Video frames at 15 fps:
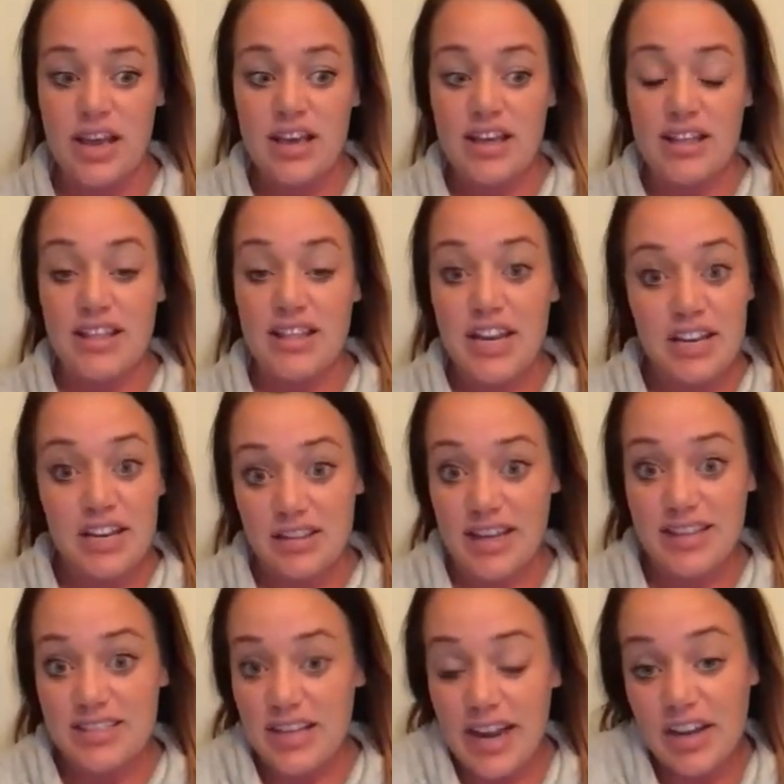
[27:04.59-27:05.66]
And they
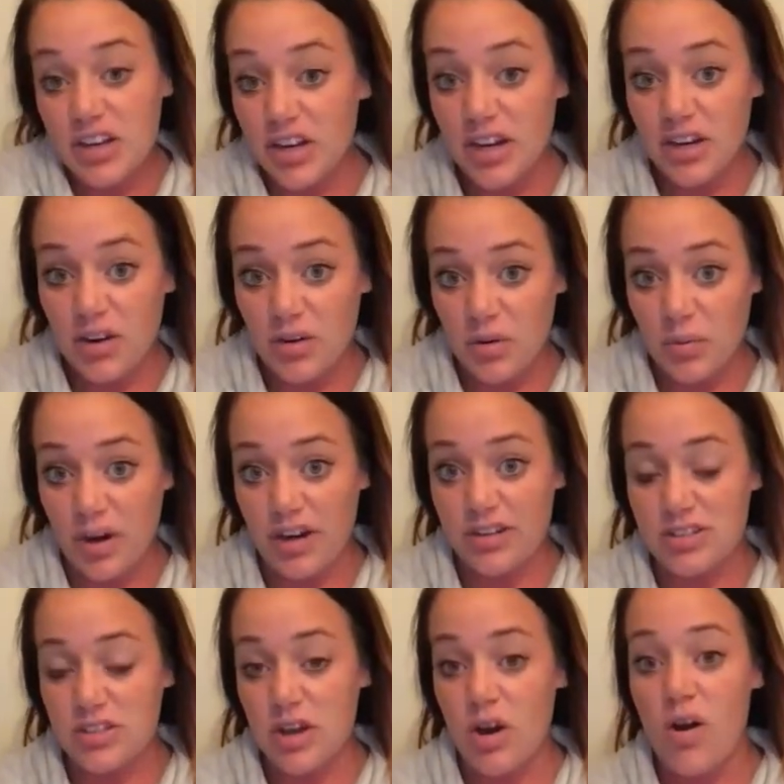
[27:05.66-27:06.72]
said I couldn't go to work.
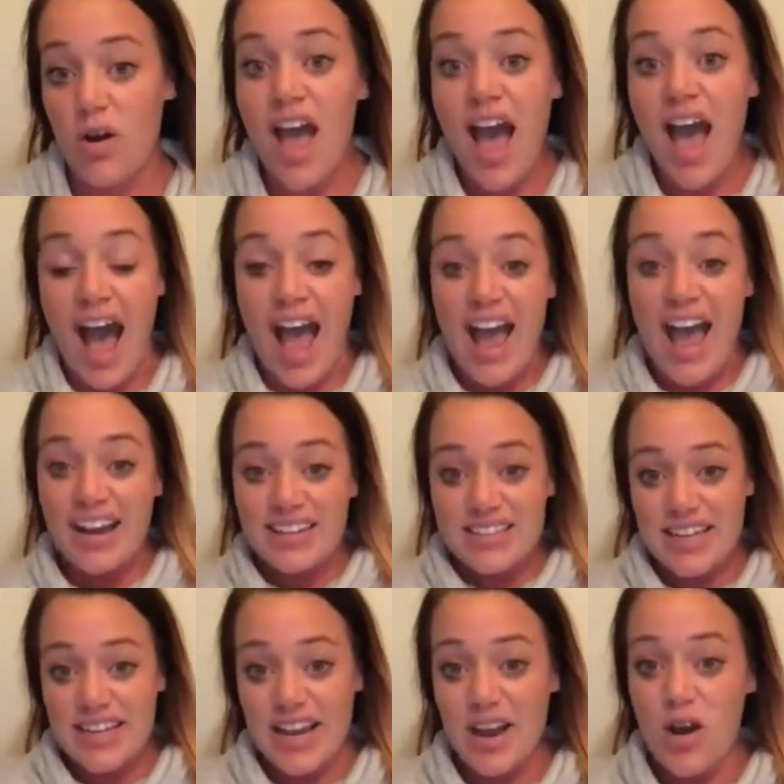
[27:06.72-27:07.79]
So I had to
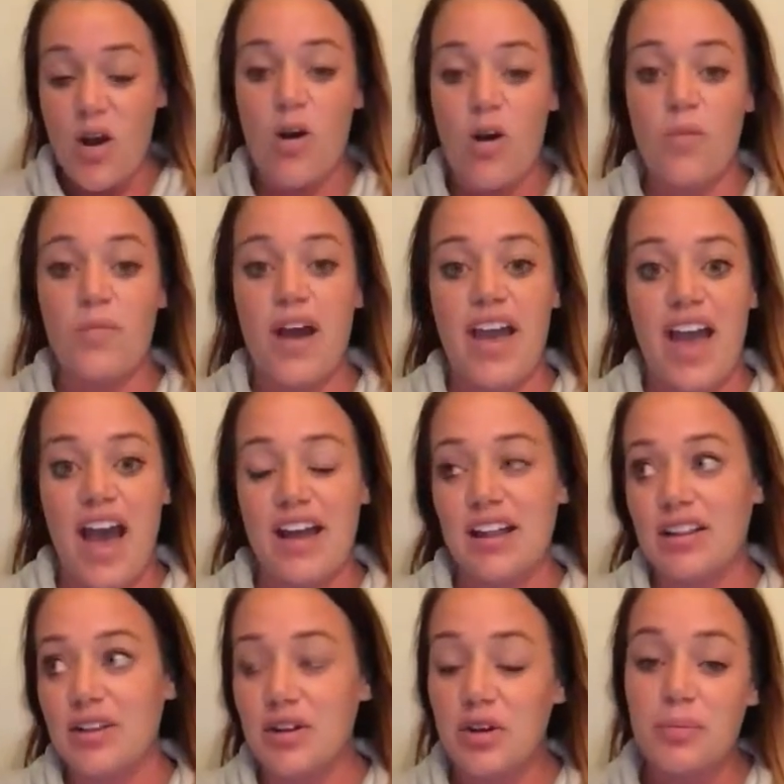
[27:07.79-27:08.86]
stay at home. I had a
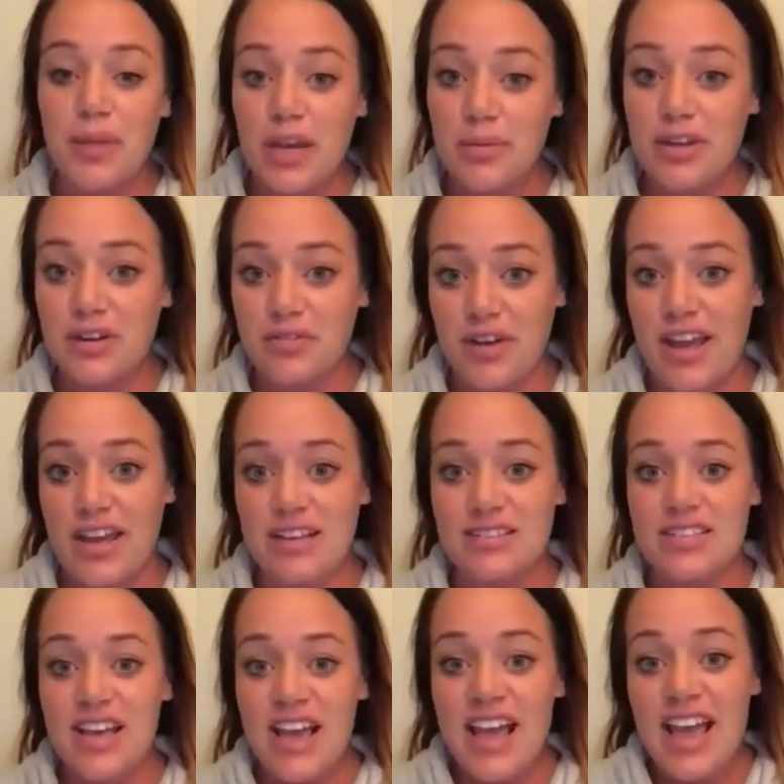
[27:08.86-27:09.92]
little baby to raise.
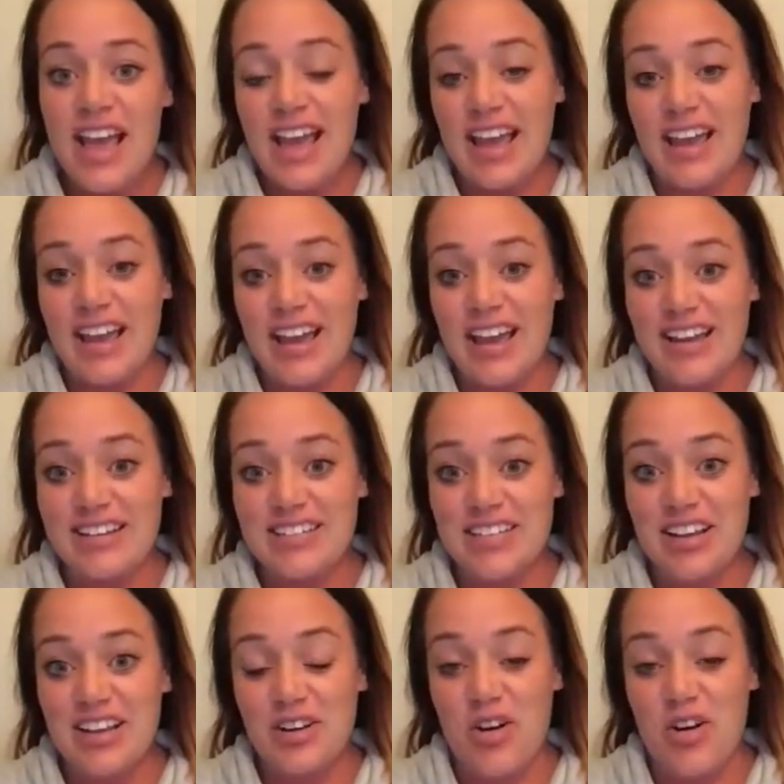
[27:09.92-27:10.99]
And,
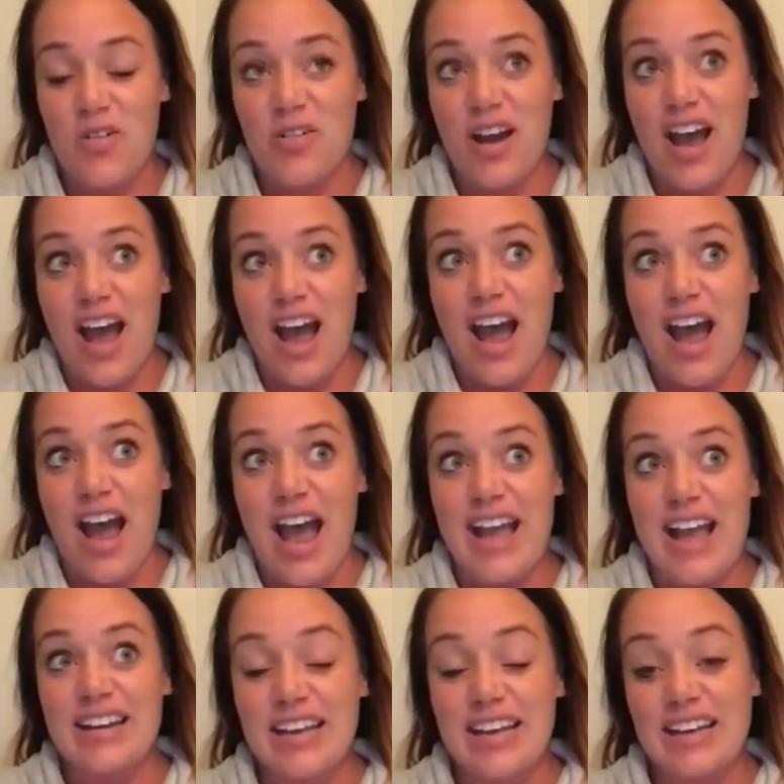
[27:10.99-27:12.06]
you know, I
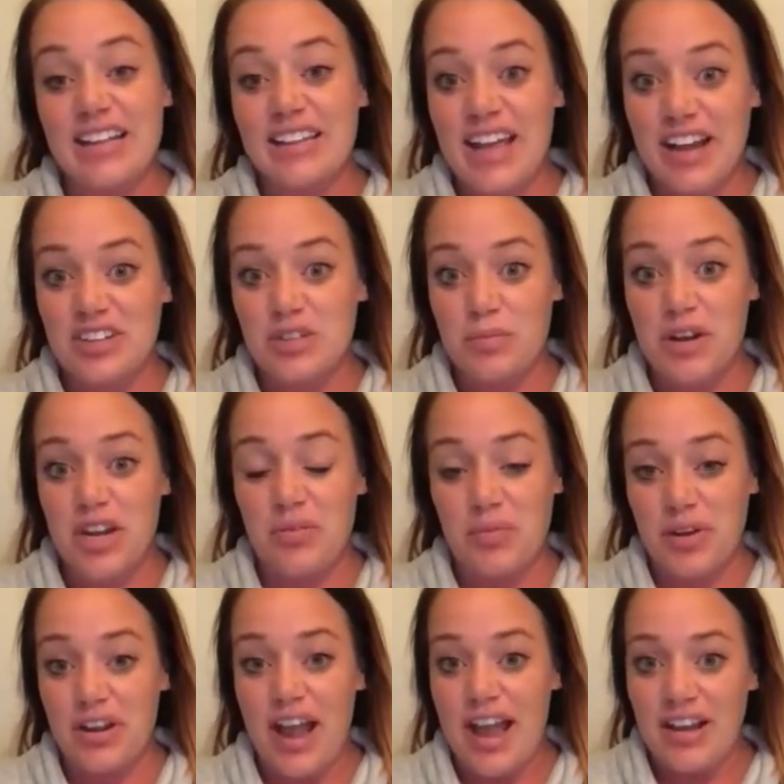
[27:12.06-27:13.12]
needed the extra
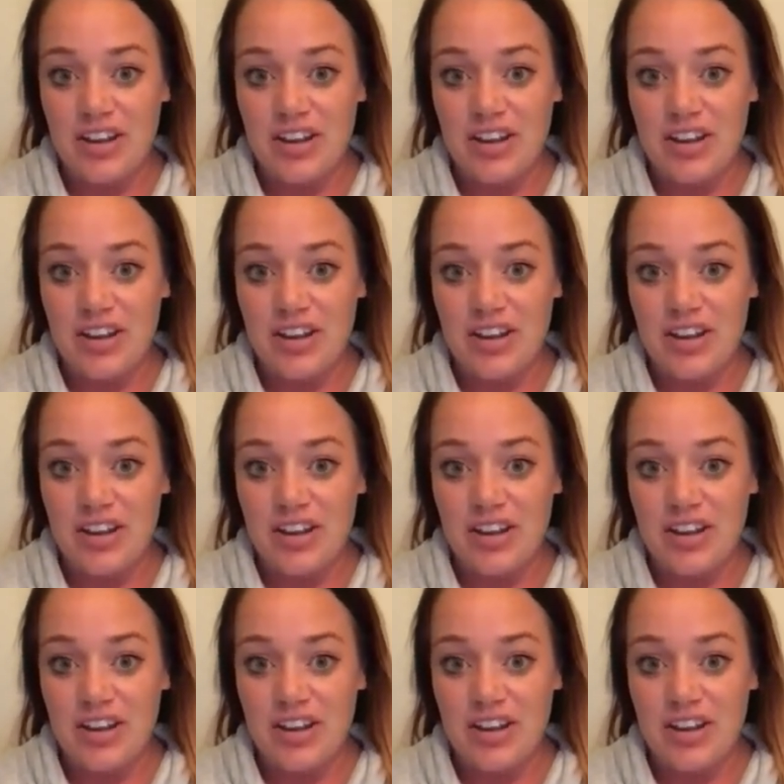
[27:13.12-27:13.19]
money.